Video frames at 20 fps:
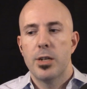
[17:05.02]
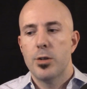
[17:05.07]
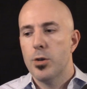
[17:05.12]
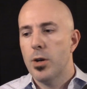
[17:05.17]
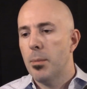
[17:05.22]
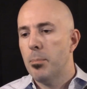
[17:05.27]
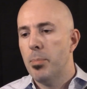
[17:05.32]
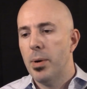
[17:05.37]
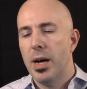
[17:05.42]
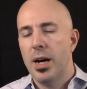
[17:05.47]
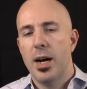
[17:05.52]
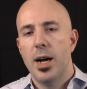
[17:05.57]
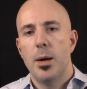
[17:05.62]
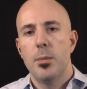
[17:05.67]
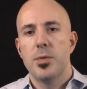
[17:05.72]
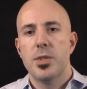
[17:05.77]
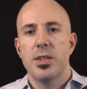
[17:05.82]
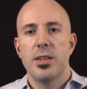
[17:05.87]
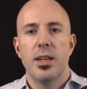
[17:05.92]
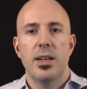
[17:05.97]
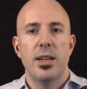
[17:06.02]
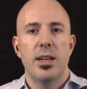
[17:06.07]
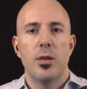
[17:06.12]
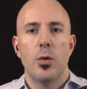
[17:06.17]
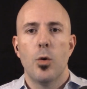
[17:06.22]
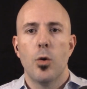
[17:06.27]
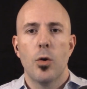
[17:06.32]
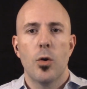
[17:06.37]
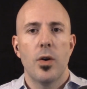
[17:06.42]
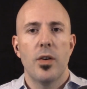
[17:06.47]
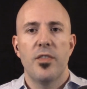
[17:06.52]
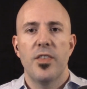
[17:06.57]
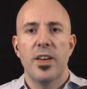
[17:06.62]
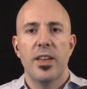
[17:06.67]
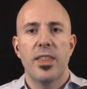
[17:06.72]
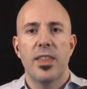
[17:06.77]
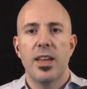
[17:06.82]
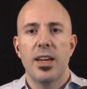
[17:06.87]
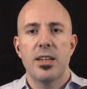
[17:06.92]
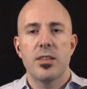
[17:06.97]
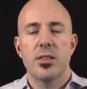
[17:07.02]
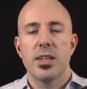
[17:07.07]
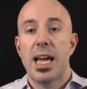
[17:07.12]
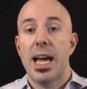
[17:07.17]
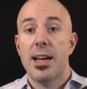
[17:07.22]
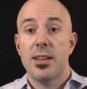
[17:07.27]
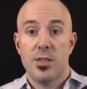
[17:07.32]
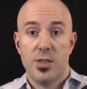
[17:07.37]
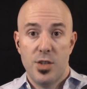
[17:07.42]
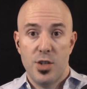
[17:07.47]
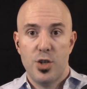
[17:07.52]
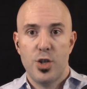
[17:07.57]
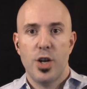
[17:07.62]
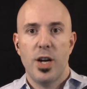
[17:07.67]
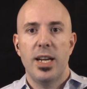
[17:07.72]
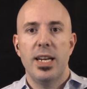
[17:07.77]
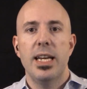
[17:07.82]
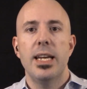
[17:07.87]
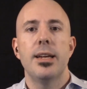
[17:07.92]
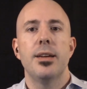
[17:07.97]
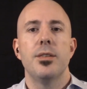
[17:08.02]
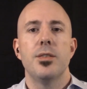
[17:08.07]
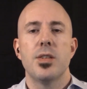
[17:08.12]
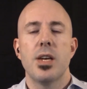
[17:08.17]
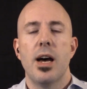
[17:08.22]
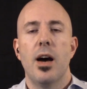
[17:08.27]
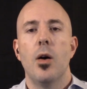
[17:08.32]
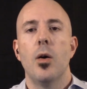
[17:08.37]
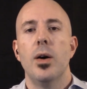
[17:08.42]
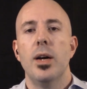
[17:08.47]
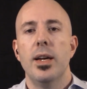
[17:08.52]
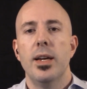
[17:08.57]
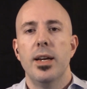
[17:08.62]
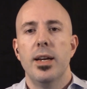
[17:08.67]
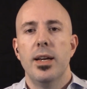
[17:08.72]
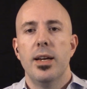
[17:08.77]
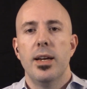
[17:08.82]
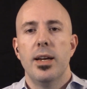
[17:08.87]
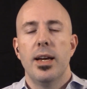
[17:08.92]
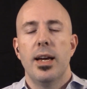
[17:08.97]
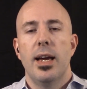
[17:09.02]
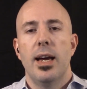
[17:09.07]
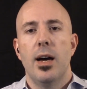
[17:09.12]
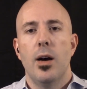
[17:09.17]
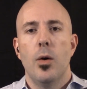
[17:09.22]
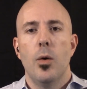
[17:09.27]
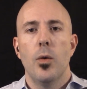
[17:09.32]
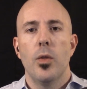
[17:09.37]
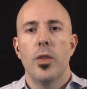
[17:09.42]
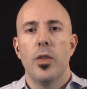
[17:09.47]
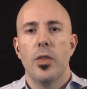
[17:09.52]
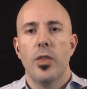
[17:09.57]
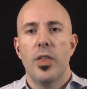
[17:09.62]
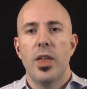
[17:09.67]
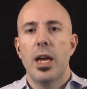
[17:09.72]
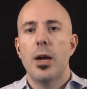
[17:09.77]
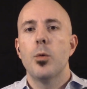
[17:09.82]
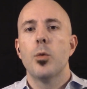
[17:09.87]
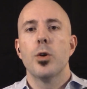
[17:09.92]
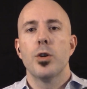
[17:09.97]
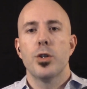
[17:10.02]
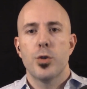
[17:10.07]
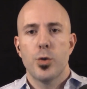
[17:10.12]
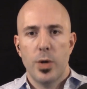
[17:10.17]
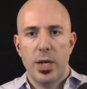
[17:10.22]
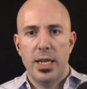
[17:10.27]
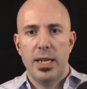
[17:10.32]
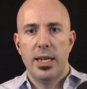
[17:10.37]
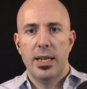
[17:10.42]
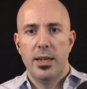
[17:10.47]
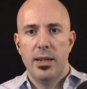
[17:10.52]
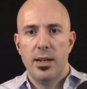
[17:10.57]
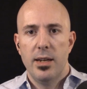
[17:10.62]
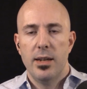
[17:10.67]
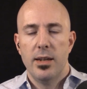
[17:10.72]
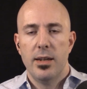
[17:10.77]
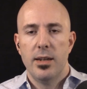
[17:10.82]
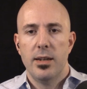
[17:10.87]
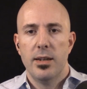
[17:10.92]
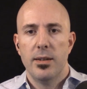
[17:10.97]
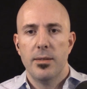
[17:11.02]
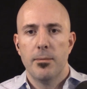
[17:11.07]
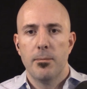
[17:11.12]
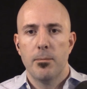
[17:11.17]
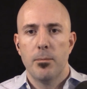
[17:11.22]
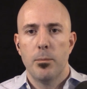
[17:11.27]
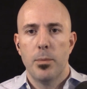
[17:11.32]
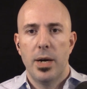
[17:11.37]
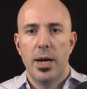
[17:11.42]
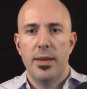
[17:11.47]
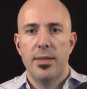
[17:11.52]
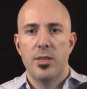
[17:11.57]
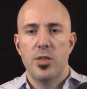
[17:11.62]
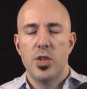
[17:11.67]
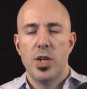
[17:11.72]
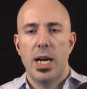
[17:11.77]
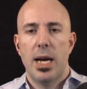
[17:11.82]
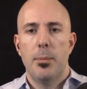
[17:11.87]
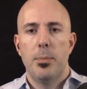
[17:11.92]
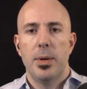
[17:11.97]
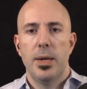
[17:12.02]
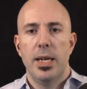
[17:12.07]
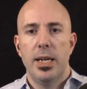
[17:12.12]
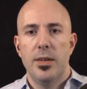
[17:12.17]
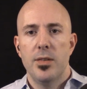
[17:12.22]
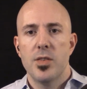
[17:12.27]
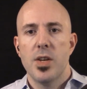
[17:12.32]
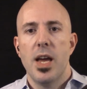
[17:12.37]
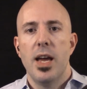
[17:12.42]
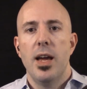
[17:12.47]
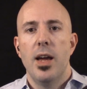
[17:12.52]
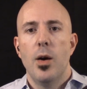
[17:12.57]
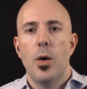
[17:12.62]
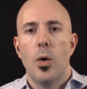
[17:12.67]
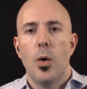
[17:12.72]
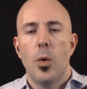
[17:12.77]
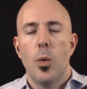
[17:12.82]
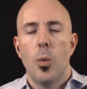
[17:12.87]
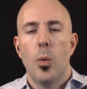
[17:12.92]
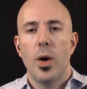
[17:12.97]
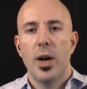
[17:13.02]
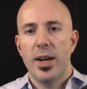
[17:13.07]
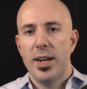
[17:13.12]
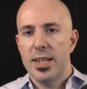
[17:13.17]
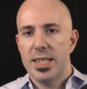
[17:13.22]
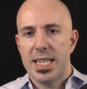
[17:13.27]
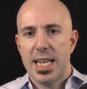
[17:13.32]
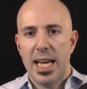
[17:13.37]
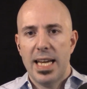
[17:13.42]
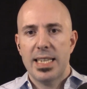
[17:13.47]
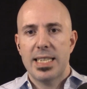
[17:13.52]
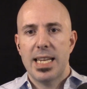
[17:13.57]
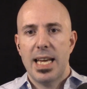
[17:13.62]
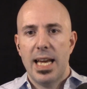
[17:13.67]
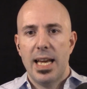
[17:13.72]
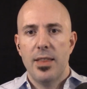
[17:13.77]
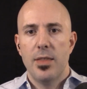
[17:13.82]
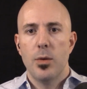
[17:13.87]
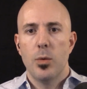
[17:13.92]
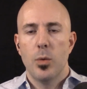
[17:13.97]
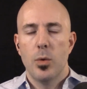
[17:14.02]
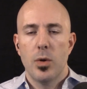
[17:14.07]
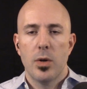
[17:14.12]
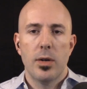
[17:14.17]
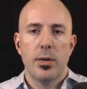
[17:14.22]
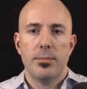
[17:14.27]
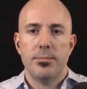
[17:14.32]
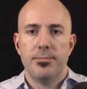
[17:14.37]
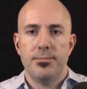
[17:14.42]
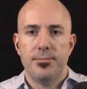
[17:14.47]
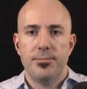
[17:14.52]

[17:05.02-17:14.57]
dropped bombs and they did horrific things. Ask the Chinese how they were treated by the Japanese. What did it take to end the war?